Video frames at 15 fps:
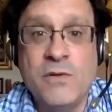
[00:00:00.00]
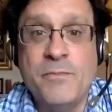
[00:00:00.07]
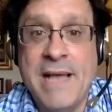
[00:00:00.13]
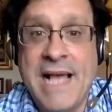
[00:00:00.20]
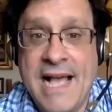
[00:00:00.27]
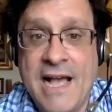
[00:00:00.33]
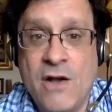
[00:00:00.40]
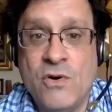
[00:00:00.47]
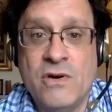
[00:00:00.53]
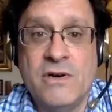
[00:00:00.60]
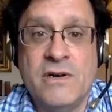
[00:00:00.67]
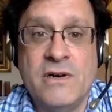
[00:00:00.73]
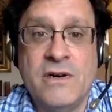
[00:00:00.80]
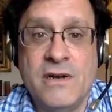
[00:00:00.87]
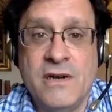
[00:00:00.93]

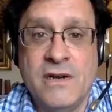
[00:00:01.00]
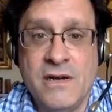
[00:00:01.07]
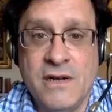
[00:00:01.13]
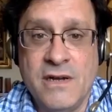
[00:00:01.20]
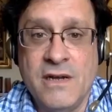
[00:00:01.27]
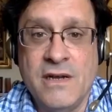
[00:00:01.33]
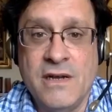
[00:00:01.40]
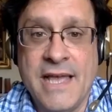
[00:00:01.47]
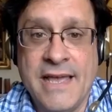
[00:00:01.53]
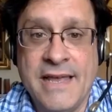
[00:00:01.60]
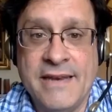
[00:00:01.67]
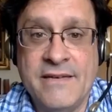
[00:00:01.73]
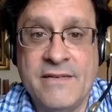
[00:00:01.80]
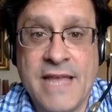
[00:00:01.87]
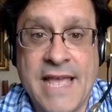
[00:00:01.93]
power uh,
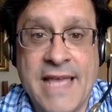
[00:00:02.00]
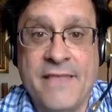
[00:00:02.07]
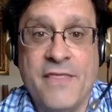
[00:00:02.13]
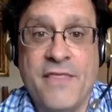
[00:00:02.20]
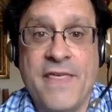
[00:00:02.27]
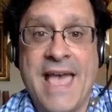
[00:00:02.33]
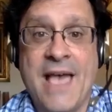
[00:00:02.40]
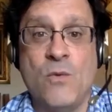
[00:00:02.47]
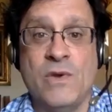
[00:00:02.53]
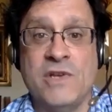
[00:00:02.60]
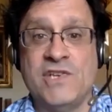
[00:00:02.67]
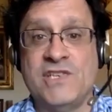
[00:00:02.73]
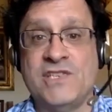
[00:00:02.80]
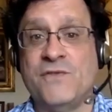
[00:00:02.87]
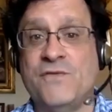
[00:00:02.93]
and and that
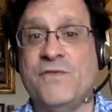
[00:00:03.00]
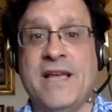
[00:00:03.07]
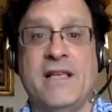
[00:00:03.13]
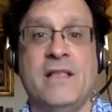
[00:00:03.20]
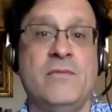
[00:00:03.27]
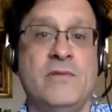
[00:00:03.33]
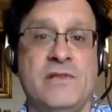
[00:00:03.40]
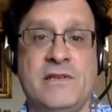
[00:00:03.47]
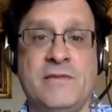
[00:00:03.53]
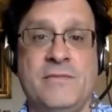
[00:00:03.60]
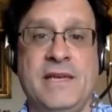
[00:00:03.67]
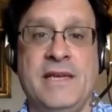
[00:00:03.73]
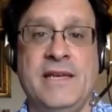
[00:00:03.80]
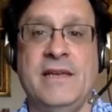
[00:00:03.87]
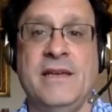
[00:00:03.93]
which is available to
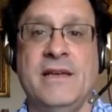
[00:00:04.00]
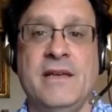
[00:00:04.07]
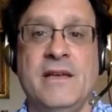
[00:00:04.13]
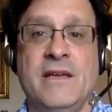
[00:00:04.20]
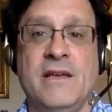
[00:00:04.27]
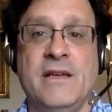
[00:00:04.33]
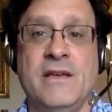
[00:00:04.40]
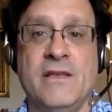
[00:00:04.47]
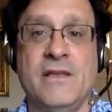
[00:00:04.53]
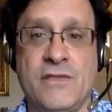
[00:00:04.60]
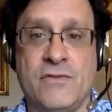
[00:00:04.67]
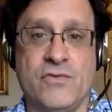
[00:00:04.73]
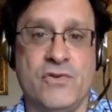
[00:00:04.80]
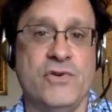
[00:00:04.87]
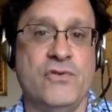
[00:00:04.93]
me
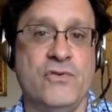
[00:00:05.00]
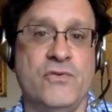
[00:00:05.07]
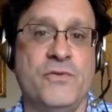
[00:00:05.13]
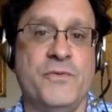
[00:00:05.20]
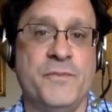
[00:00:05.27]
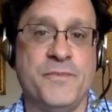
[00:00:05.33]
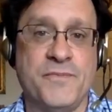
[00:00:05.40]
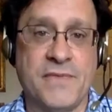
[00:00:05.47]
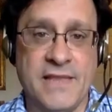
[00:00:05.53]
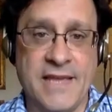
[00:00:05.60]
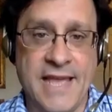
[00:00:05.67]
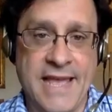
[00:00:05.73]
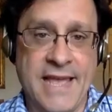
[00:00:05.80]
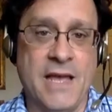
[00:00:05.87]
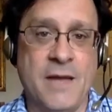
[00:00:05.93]
through the
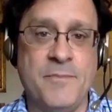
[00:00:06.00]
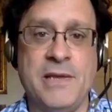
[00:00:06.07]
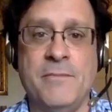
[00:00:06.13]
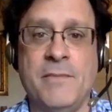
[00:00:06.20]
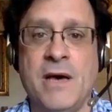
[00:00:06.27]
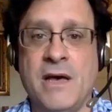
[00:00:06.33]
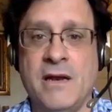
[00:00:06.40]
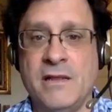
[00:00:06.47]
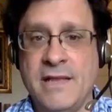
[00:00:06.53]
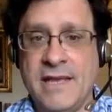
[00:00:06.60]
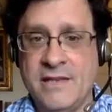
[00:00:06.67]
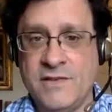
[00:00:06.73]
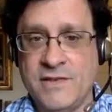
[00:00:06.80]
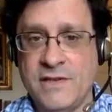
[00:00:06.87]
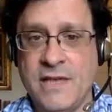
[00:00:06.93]
AIP model
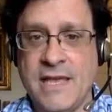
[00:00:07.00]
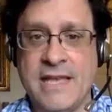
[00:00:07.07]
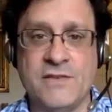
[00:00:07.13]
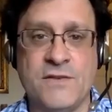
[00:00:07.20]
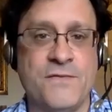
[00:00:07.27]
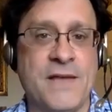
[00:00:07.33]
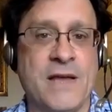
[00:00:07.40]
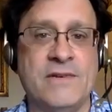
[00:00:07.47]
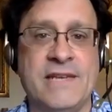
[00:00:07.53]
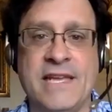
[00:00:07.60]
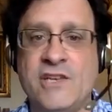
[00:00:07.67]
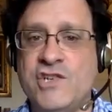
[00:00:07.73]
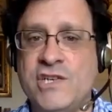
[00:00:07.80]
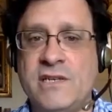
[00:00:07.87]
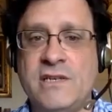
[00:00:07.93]
as a, as a
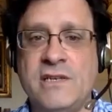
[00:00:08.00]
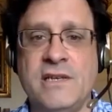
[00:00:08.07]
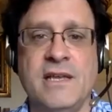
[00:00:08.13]
foundation,